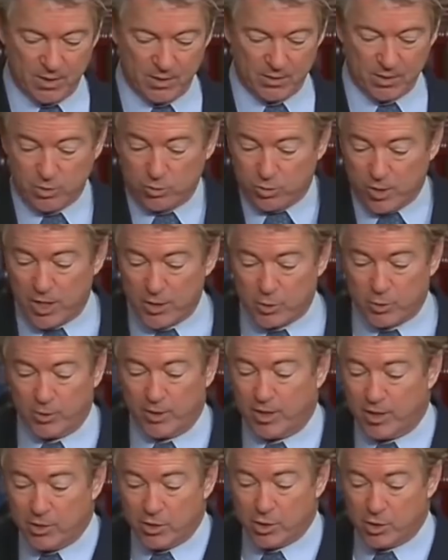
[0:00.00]
The Treasury
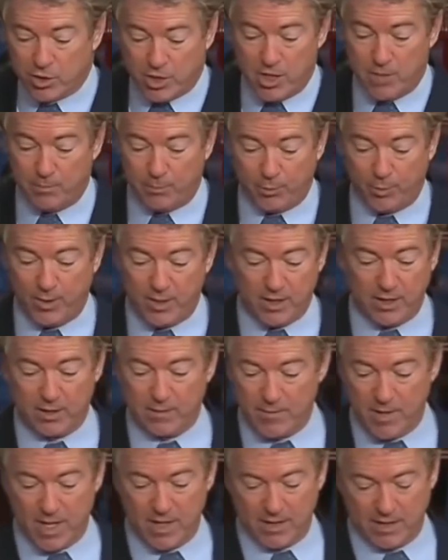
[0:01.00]
can just keep printing the
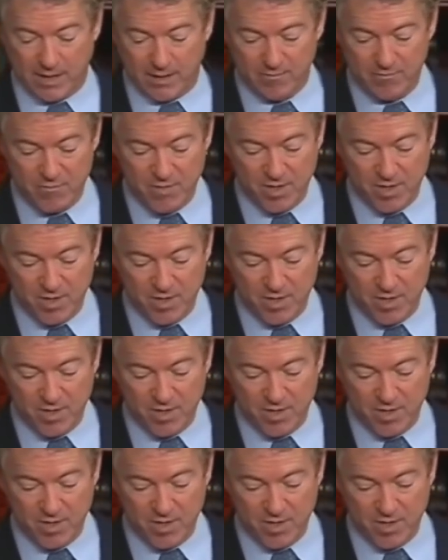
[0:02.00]
money.